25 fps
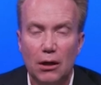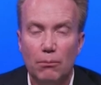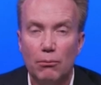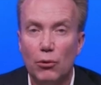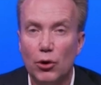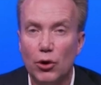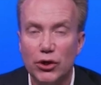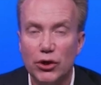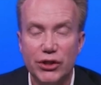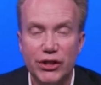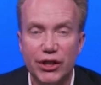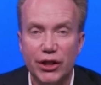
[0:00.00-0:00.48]

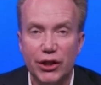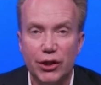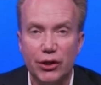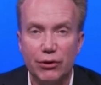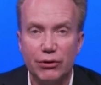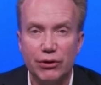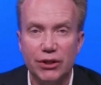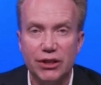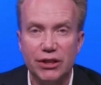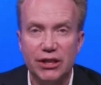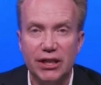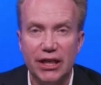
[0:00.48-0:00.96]
more
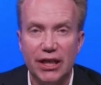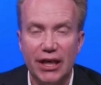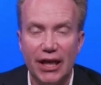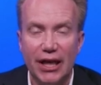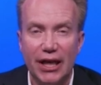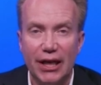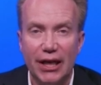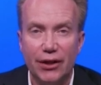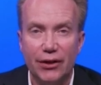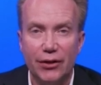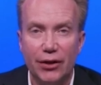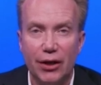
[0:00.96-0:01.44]

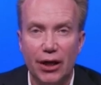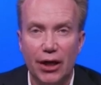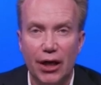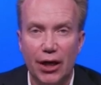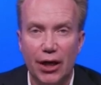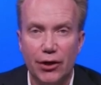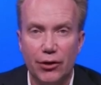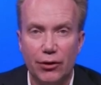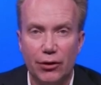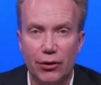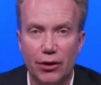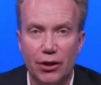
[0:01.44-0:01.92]
security in
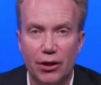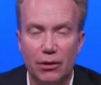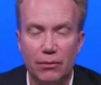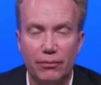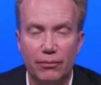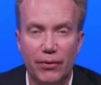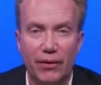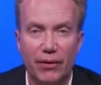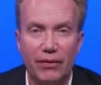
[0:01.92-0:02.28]
uh, Europe.